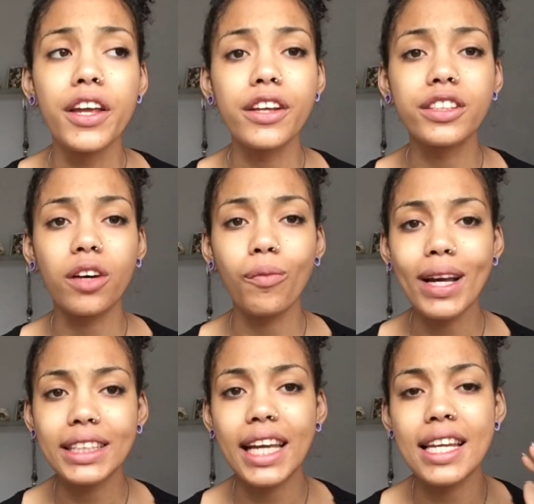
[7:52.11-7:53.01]
Use it on
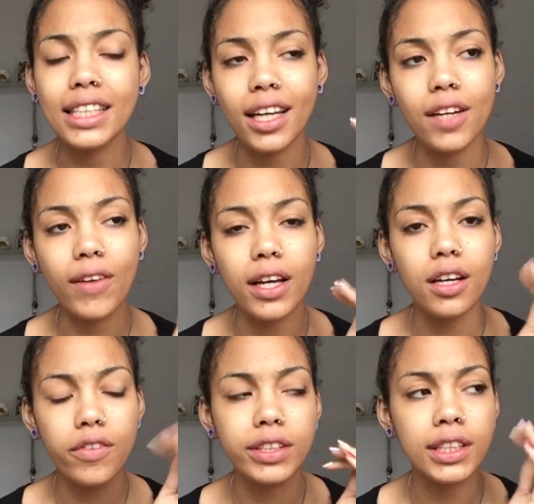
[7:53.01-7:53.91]
wet skin, it's kind of like,
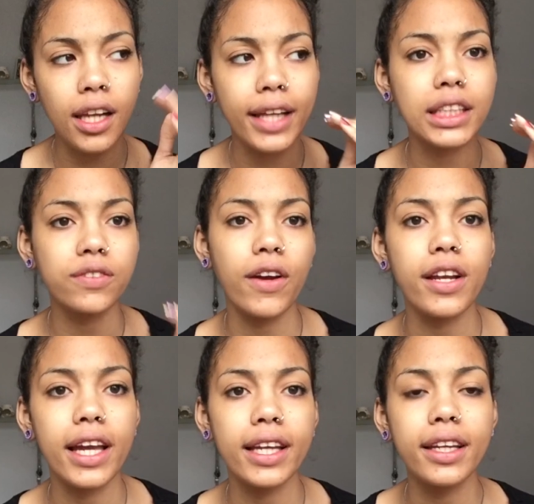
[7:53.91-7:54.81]
oh, this is a nice
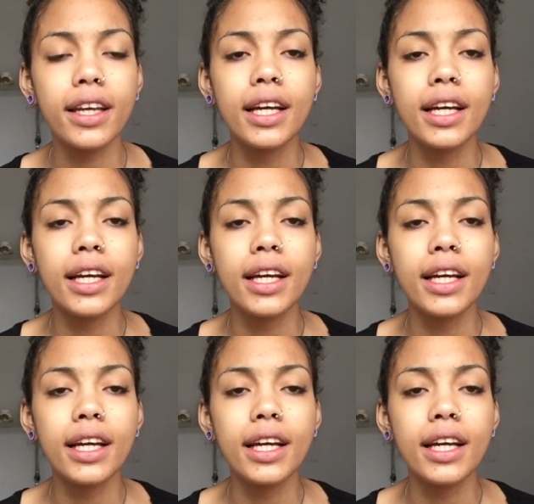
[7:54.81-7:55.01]
exfoliate.